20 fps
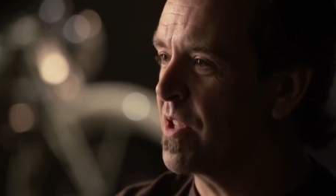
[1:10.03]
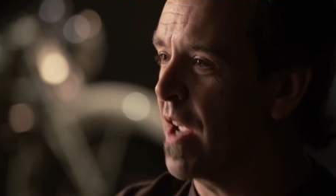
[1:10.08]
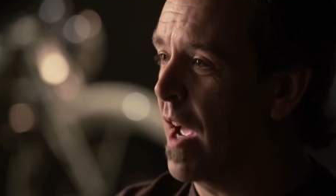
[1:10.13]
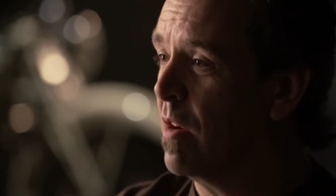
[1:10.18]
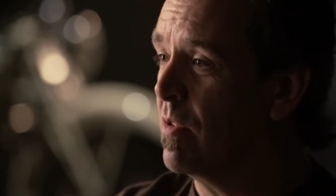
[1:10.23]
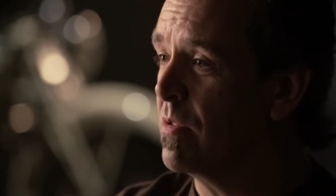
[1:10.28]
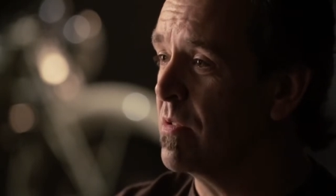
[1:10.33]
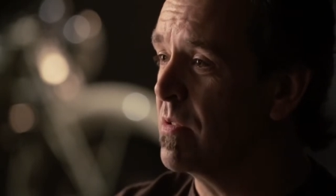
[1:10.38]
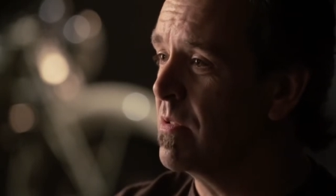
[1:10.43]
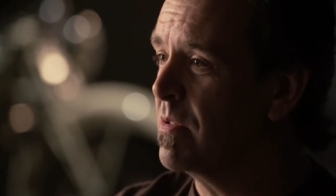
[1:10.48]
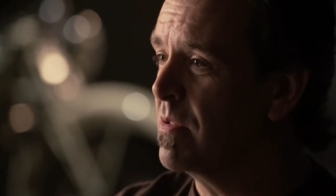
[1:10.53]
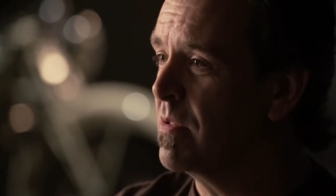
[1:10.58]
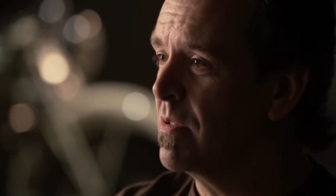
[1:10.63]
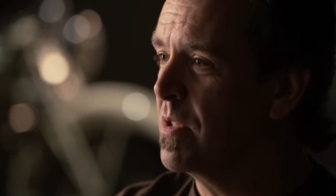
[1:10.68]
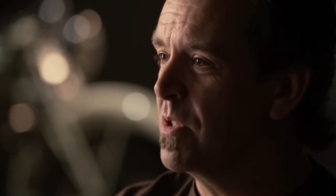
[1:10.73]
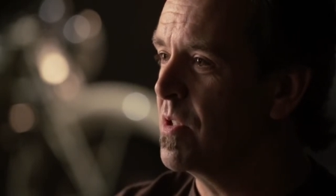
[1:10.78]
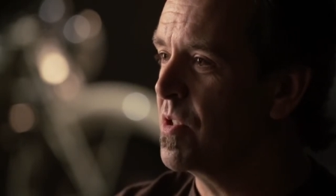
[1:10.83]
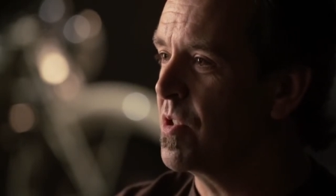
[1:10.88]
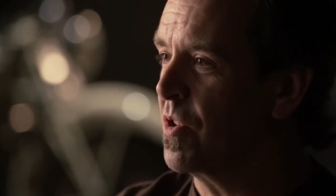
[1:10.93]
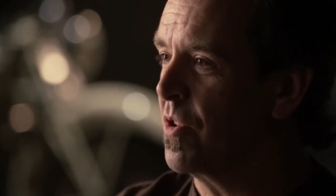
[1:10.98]
Scout
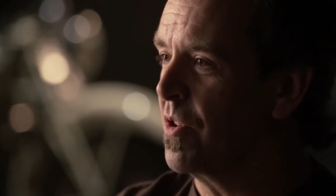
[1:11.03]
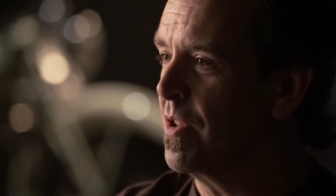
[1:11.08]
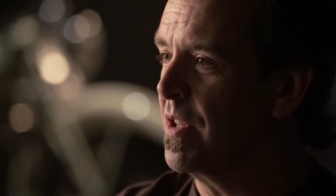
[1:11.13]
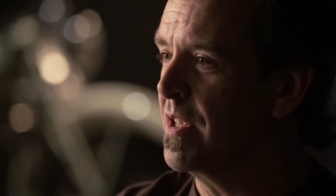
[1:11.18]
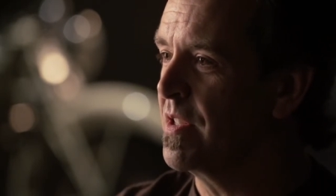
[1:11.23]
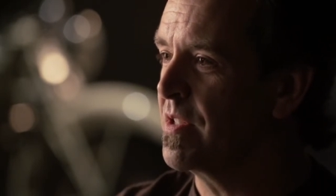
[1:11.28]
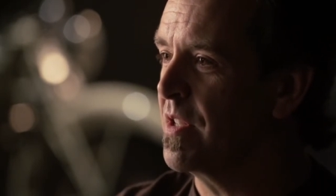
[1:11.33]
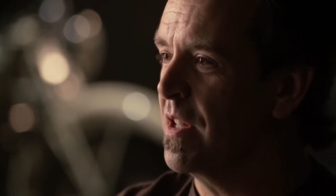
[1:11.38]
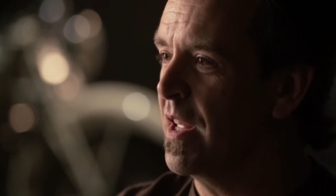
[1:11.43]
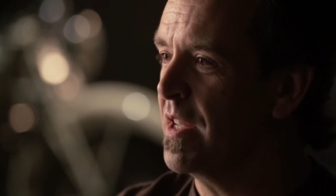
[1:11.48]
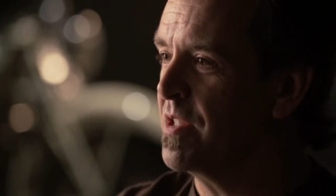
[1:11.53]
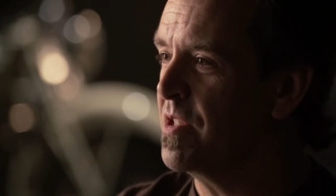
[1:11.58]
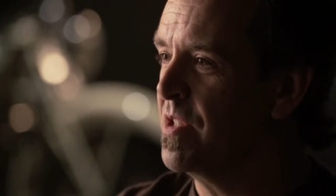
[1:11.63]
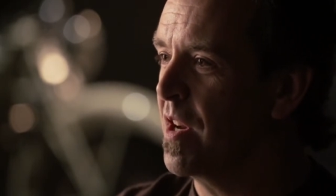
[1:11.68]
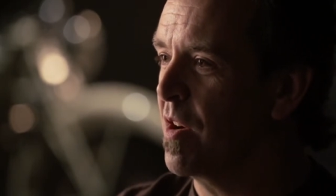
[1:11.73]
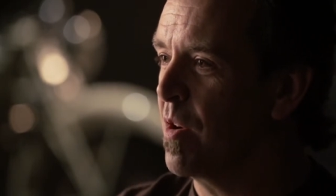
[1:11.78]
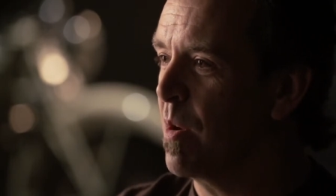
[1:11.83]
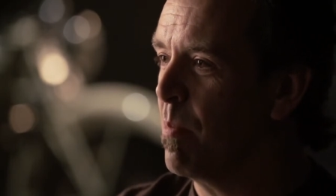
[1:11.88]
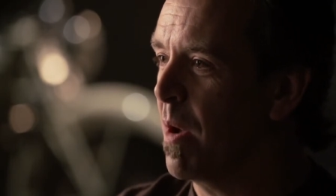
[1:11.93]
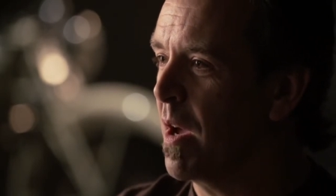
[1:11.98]
certainly is a legendary